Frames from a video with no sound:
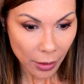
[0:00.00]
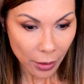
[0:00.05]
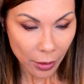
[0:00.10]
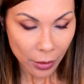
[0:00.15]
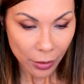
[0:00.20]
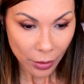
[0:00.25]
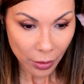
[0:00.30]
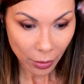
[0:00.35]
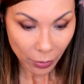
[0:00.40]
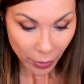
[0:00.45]

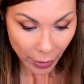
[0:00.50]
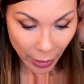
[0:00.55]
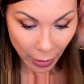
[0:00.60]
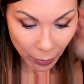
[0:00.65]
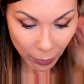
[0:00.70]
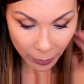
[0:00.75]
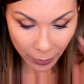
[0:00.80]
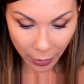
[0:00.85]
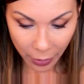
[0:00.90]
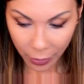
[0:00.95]
So now
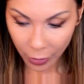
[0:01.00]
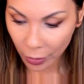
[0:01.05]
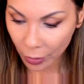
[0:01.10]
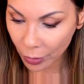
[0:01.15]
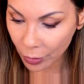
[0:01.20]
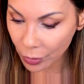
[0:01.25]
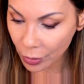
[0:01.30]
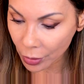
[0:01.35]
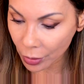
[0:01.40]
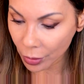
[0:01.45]
I'm going to
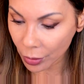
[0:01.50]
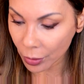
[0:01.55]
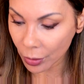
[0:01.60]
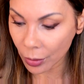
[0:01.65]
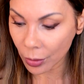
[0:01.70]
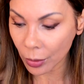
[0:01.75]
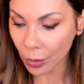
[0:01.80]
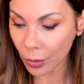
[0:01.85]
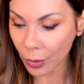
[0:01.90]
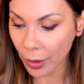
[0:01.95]
go
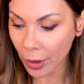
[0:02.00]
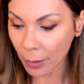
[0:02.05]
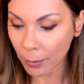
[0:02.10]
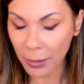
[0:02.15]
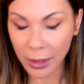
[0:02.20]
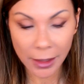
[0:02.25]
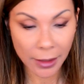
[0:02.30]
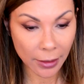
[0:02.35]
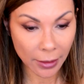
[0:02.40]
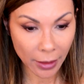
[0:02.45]
to the
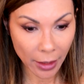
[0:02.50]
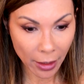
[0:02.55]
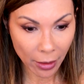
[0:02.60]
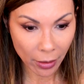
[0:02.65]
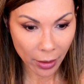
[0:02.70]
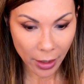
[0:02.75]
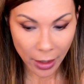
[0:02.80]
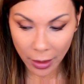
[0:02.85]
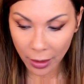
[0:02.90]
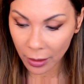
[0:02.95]

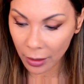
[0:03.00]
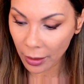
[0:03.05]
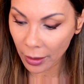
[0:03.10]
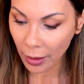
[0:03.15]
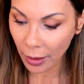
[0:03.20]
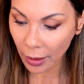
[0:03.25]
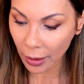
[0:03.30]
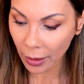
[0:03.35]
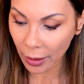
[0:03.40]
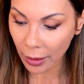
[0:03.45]
mascara,
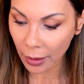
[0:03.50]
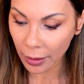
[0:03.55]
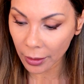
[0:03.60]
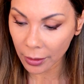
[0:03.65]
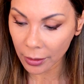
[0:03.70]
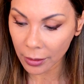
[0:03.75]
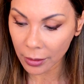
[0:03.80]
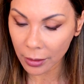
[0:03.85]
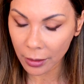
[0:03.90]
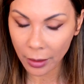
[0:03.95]

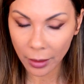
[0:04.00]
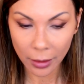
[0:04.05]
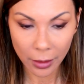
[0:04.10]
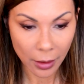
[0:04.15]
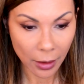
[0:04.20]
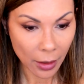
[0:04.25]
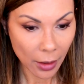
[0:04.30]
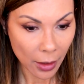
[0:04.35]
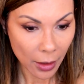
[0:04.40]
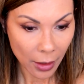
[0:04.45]
and
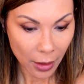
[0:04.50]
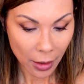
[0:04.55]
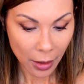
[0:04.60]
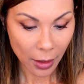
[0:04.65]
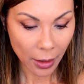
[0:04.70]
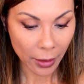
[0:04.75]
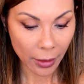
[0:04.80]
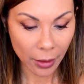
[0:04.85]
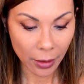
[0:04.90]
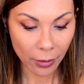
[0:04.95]

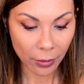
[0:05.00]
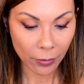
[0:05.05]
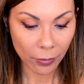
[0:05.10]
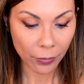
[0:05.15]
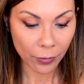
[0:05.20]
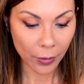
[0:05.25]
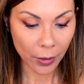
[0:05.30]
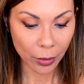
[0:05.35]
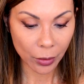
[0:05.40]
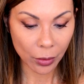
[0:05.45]
I've
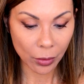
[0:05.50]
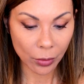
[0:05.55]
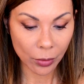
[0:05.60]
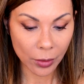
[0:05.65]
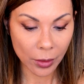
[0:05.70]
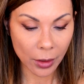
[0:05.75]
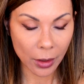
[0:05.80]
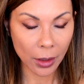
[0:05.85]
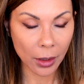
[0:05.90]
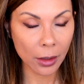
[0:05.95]

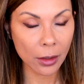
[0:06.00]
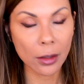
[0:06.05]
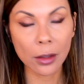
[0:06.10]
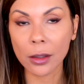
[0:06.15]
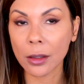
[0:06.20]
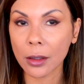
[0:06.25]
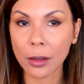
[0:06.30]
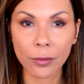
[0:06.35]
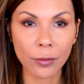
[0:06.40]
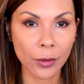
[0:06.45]
used
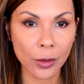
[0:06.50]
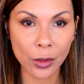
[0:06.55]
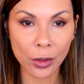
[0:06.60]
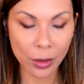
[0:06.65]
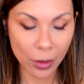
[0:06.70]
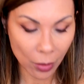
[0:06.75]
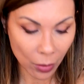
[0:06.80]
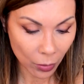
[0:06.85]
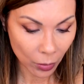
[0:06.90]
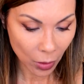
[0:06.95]
this for
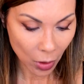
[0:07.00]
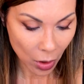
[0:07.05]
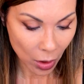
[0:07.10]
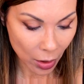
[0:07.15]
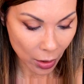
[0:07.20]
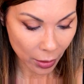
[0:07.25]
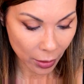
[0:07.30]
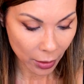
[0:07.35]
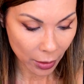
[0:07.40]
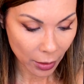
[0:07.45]
so
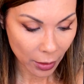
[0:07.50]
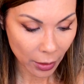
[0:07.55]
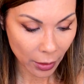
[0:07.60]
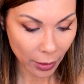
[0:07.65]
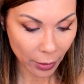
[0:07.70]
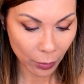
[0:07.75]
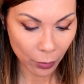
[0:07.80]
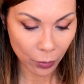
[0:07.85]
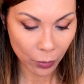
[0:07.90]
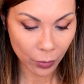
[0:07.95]
long.
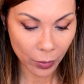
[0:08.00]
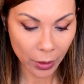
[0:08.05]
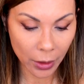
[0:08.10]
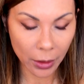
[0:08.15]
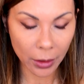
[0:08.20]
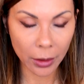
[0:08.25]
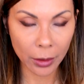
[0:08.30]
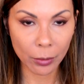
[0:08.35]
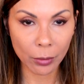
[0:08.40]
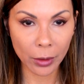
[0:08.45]
I
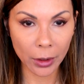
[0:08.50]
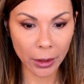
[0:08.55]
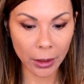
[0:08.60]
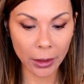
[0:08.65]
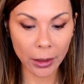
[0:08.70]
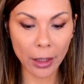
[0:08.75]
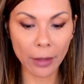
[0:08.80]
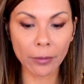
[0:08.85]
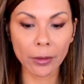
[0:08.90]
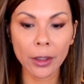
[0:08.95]
really, really
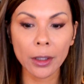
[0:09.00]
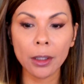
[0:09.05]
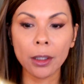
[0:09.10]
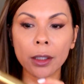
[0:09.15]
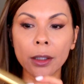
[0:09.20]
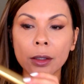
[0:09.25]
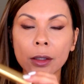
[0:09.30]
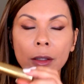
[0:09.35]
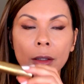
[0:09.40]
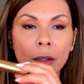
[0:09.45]
love it.
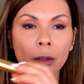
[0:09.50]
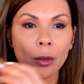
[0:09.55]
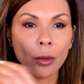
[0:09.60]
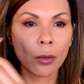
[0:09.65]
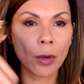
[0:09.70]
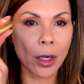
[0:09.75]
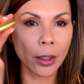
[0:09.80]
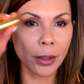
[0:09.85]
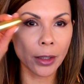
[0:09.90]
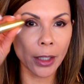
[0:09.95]
It's the
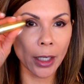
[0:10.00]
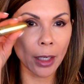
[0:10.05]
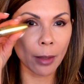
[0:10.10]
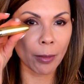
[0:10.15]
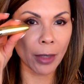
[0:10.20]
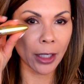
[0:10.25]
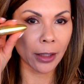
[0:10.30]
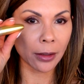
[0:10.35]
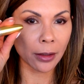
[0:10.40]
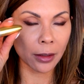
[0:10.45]
Grande
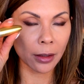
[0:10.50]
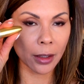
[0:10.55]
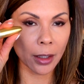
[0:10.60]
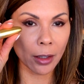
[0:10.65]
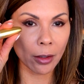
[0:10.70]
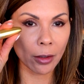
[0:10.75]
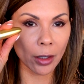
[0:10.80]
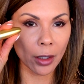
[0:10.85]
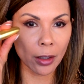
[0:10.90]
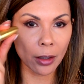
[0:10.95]

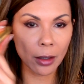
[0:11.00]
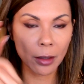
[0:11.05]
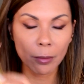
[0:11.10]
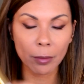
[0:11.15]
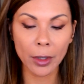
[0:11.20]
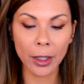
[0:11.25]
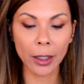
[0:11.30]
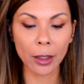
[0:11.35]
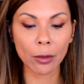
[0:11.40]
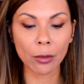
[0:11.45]
mascara
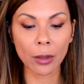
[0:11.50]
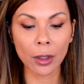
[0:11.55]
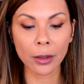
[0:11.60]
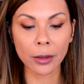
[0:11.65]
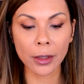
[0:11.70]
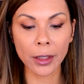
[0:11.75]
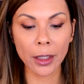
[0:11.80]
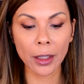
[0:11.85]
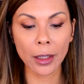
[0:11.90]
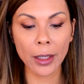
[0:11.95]
by
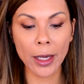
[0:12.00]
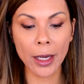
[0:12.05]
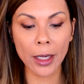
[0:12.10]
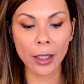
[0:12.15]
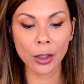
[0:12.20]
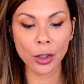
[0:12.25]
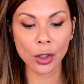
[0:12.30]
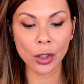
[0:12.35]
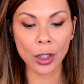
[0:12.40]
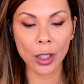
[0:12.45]
Grande
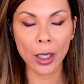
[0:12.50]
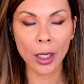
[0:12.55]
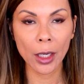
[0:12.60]
Lash,